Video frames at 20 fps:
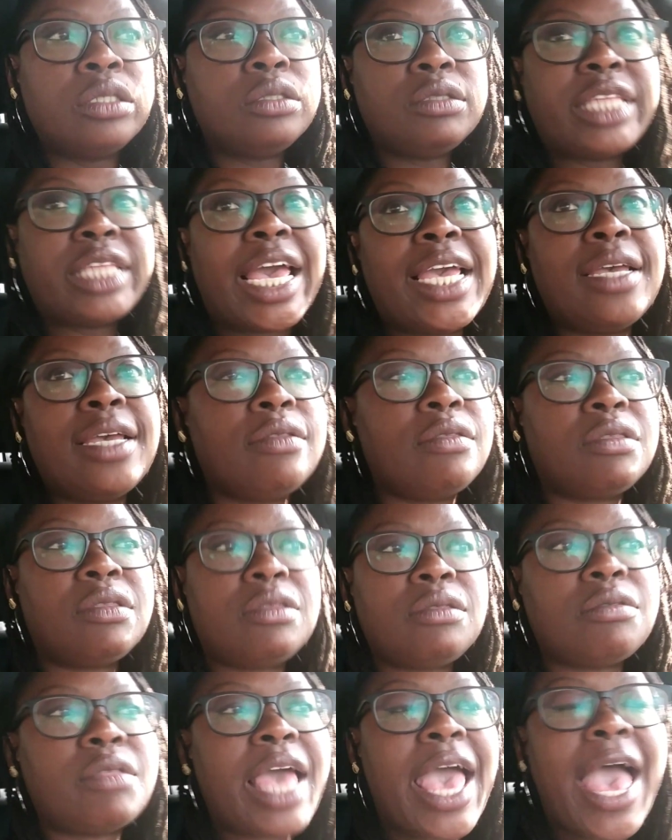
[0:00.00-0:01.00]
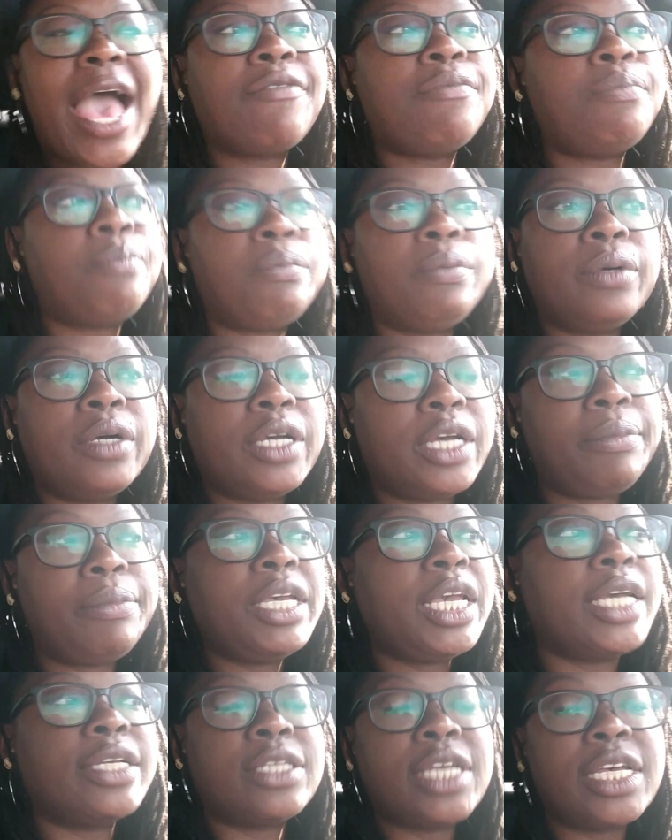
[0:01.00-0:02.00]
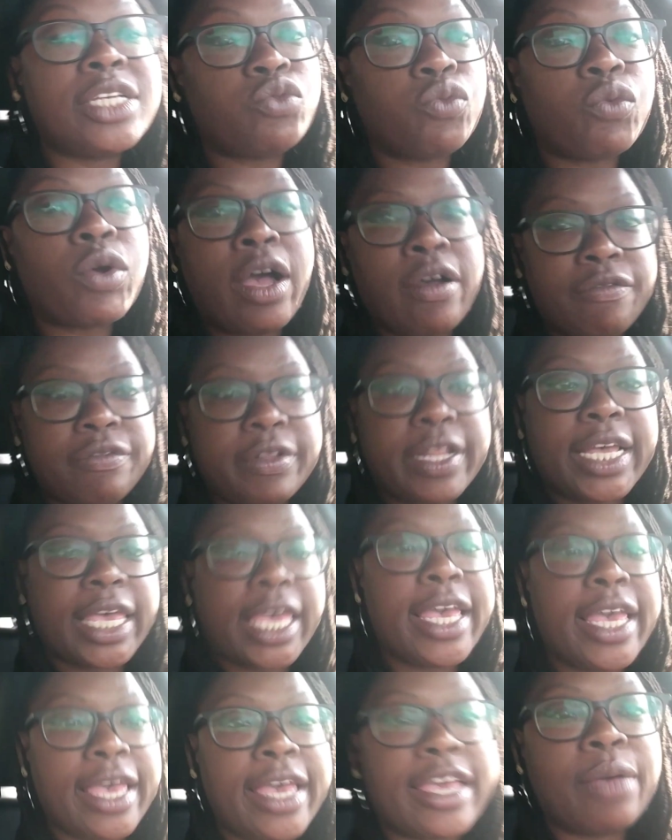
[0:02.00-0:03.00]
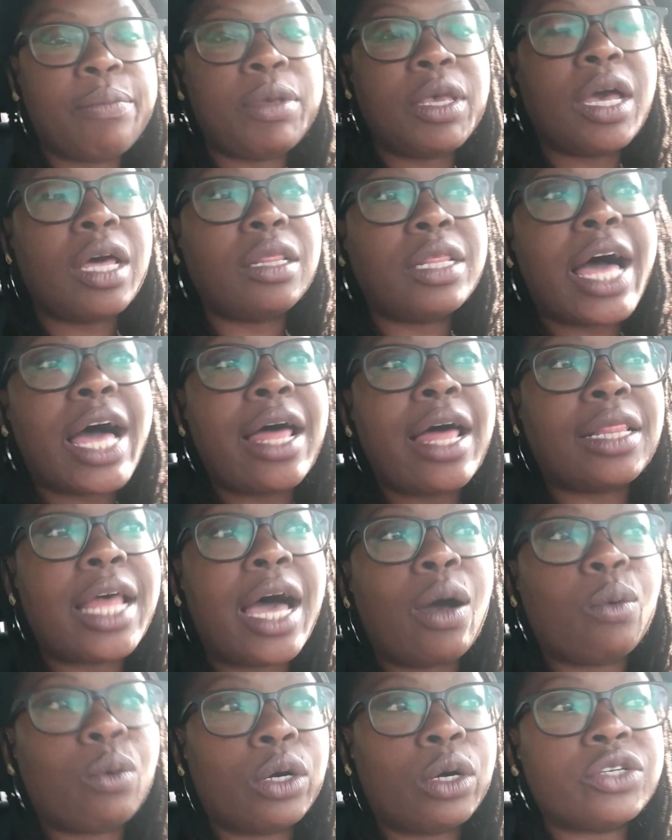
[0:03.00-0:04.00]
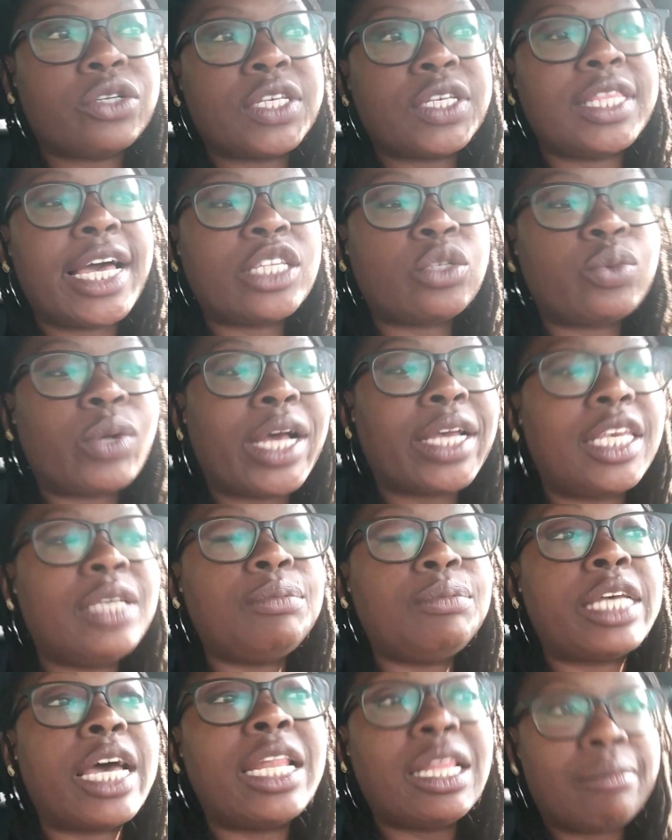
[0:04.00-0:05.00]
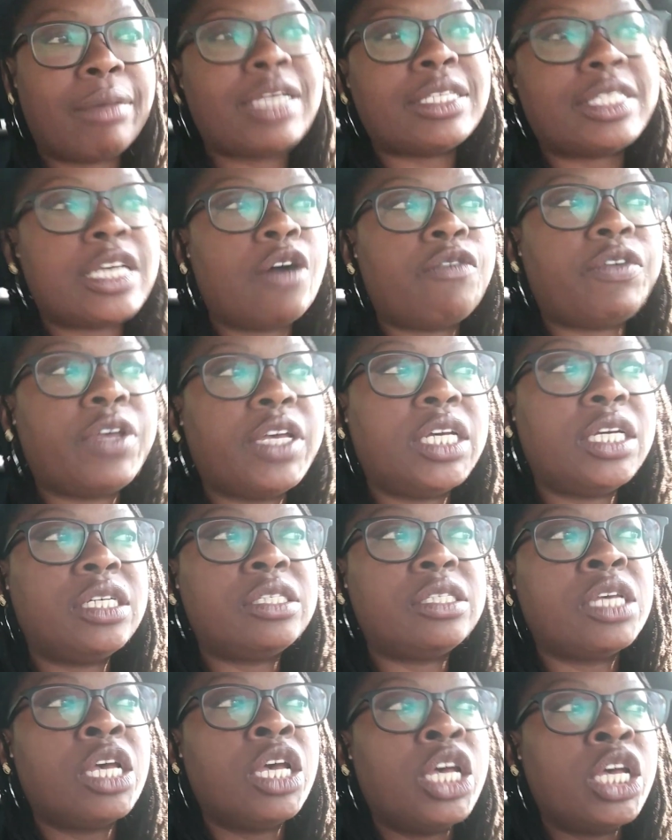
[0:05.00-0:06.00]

they have, it's rough. Like it can be a lot worse. And that's what I keep telling myself is,